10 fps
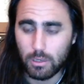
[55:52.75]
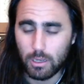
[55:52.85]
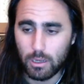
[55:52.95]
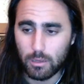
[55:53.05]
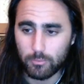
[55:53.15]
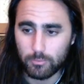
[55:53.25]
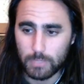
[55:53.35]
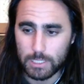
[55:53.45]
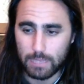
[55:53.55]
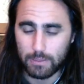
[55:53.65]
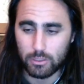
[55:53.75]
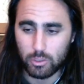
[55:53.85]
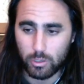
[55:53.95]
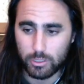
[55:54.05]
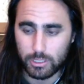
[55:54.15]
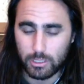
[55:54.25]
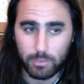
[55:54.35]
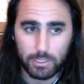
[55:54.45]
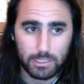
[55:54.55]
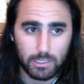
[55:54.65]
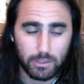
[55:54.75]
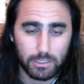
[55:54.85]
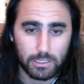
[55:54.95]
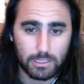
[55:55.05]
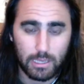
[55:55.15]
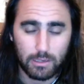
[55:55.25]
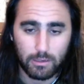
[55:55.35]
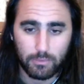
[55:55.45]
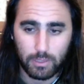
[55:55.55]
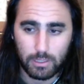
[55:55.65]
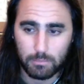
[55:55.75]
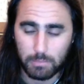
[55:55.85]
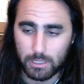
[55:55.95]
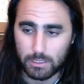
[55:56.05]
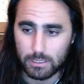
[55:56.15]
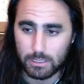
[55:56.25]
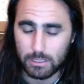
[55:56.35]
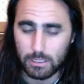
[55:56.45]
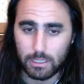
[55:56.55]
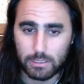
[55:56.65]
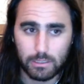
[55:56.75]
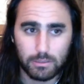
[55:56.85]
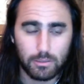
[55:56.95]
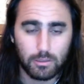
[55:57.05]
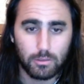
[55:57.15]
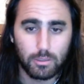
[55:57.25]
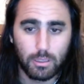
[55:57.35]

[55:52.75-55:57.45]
Because I think George is going to be a serious contender if he can be consistent next year too.